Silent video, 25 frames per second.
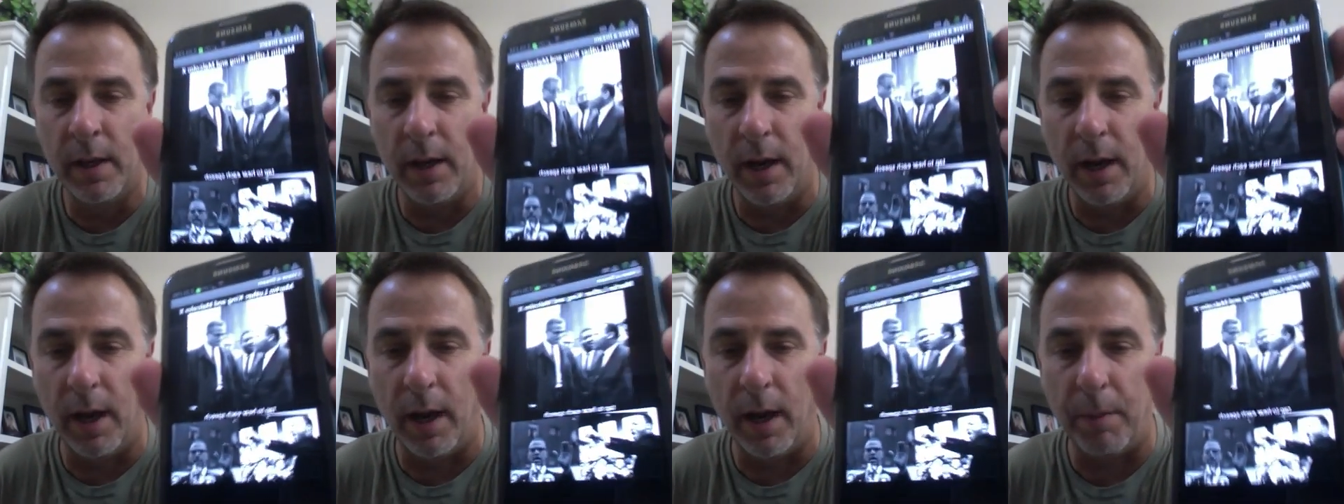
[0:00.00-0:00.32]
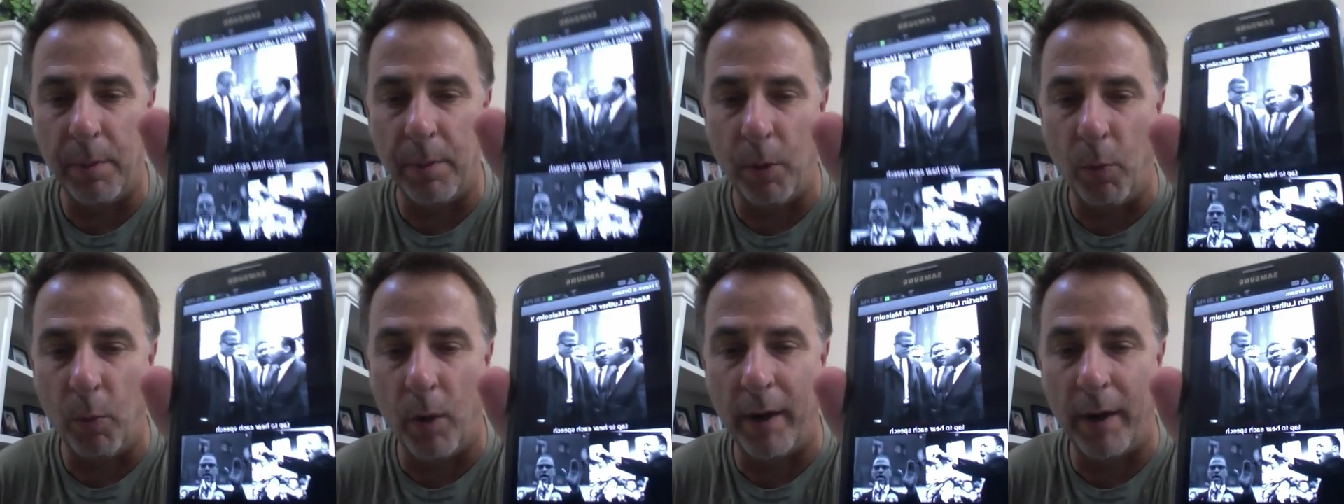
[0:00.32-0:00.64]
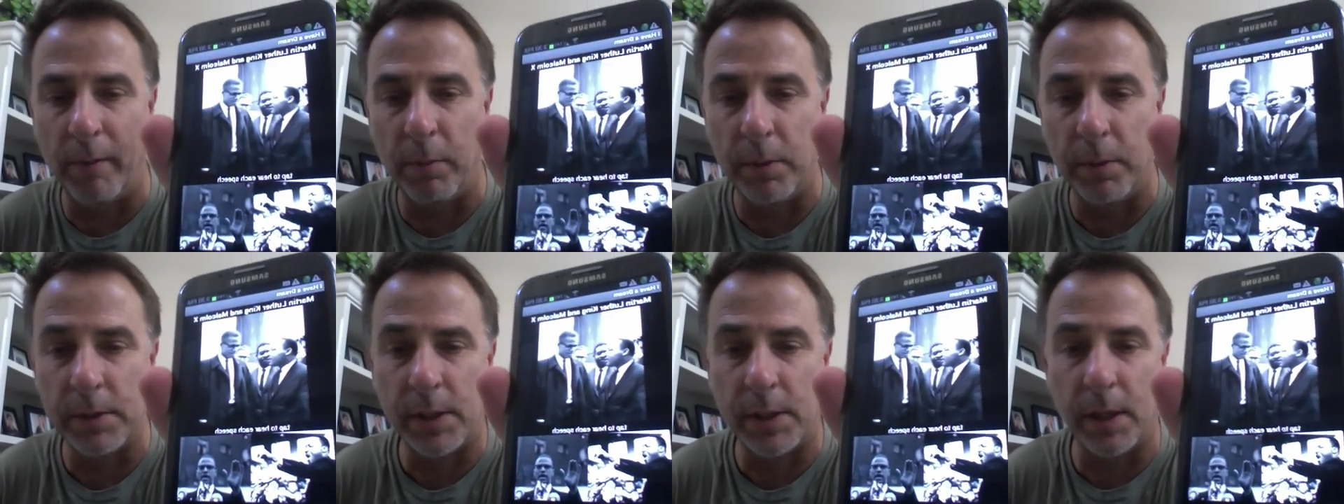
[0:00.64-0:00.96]
um, but one
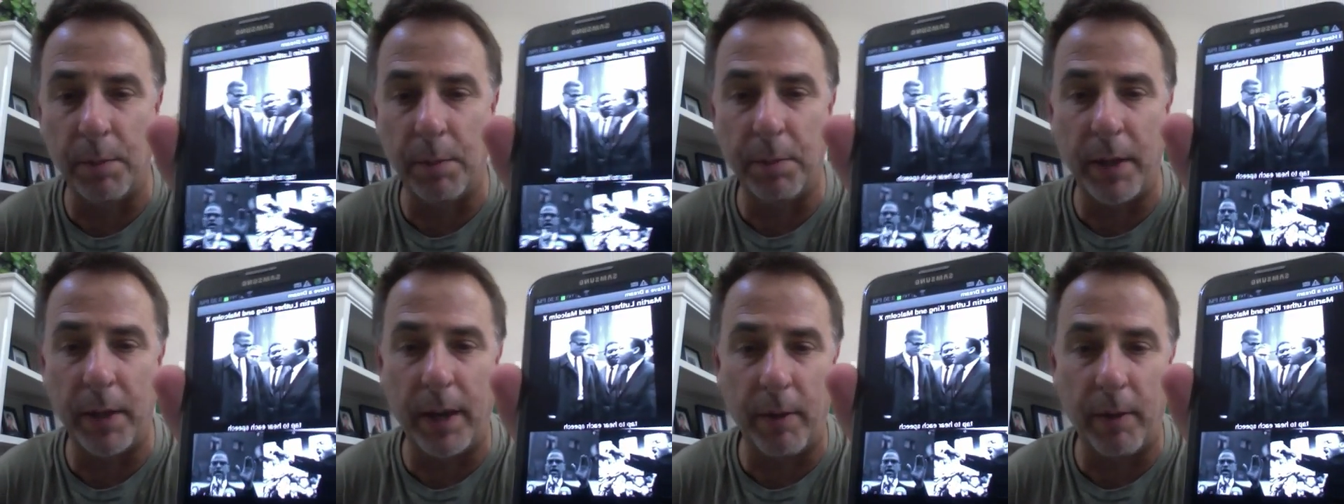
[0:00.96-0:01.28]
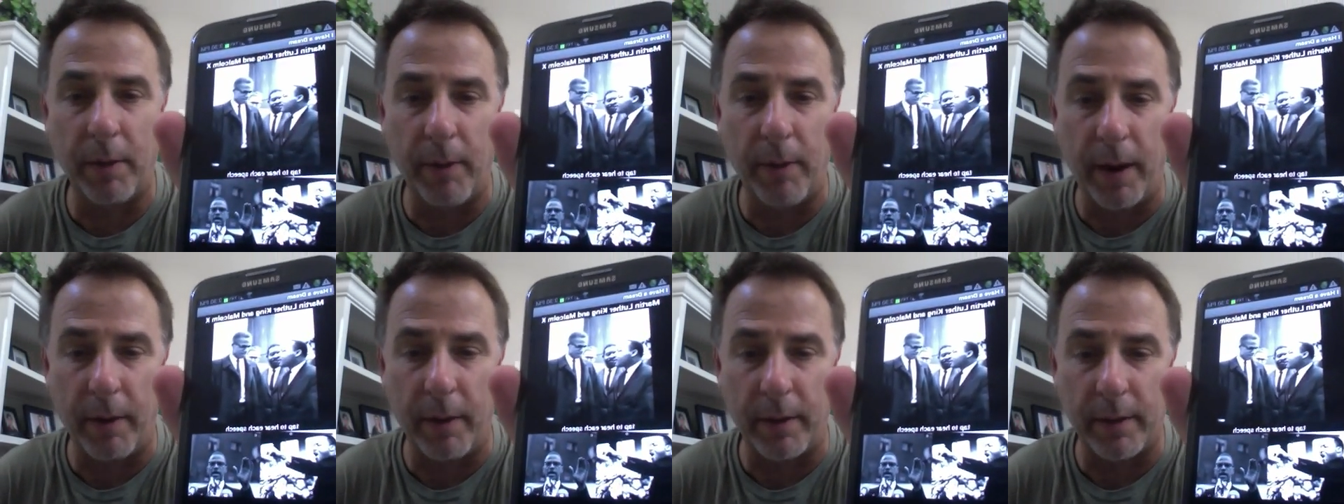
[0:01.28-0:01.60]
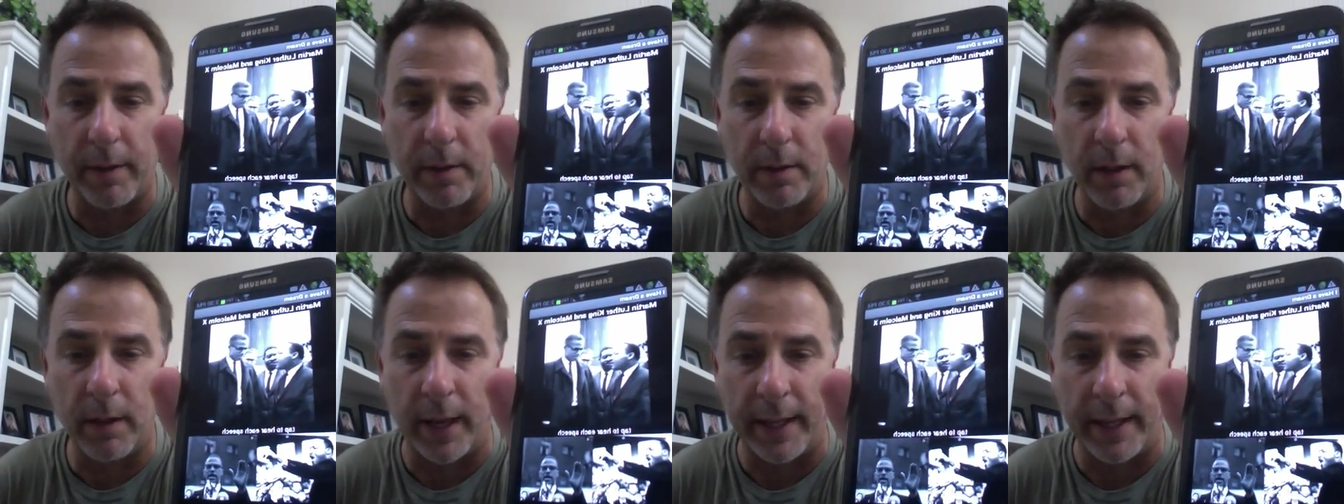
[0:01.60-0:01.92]
of them is going to play around with
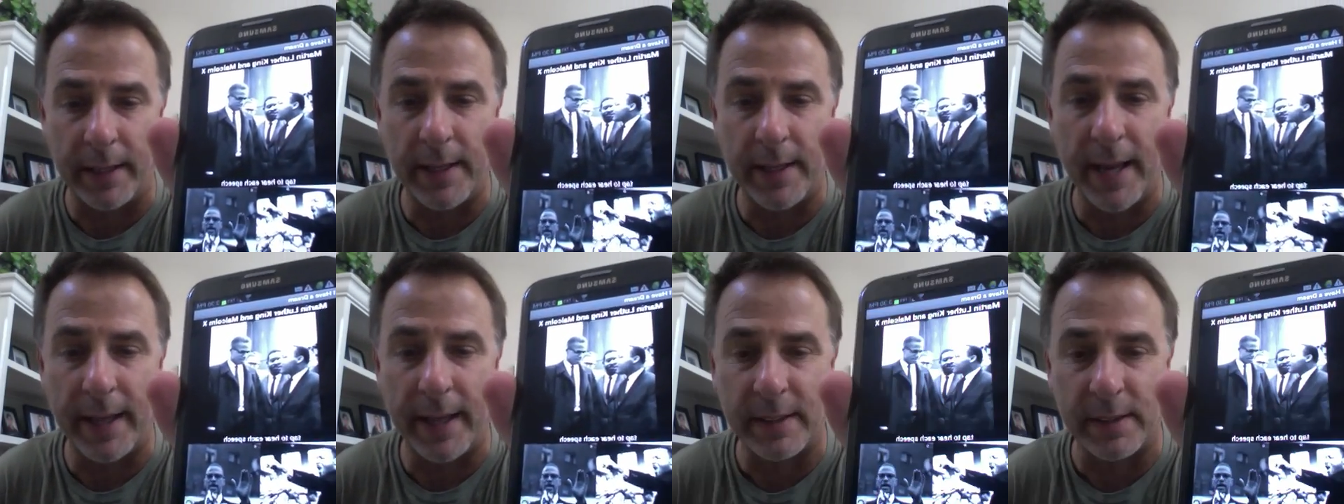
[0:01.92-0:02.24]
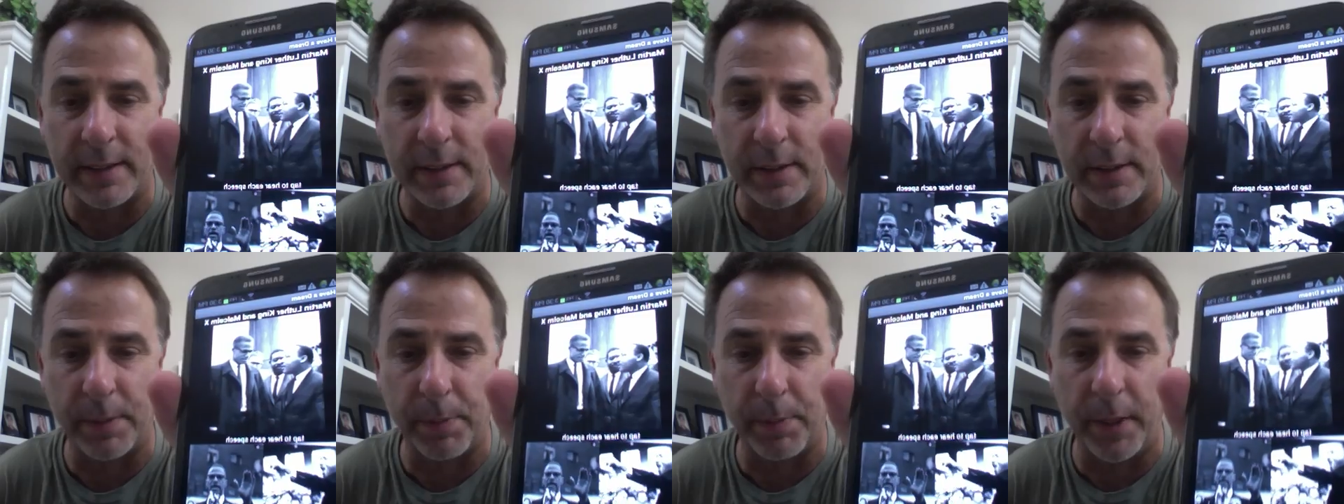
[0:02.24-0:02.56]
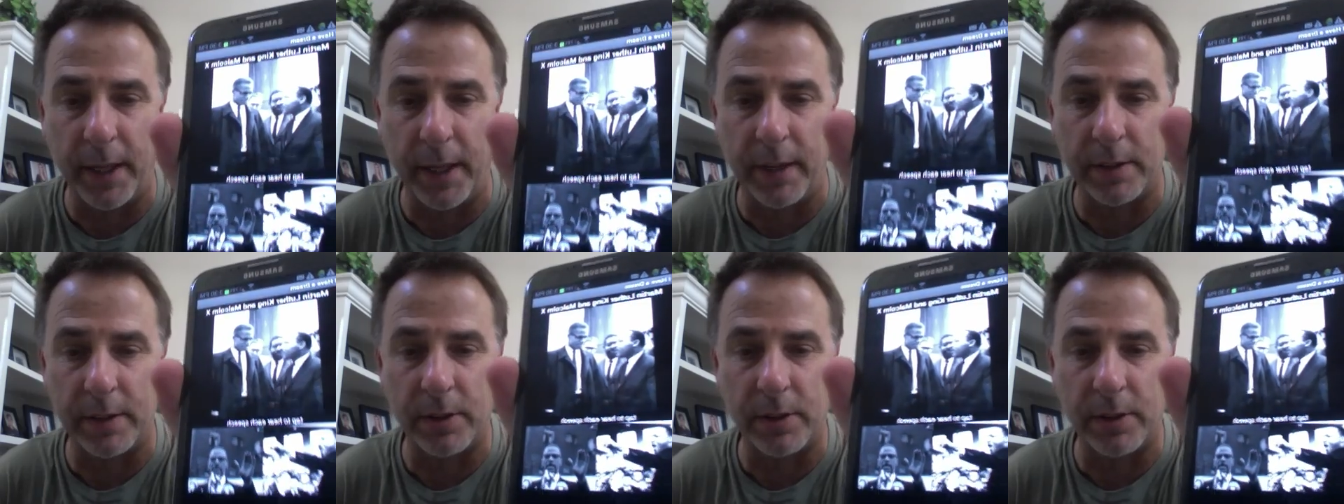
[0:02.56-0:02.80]
like text to speech.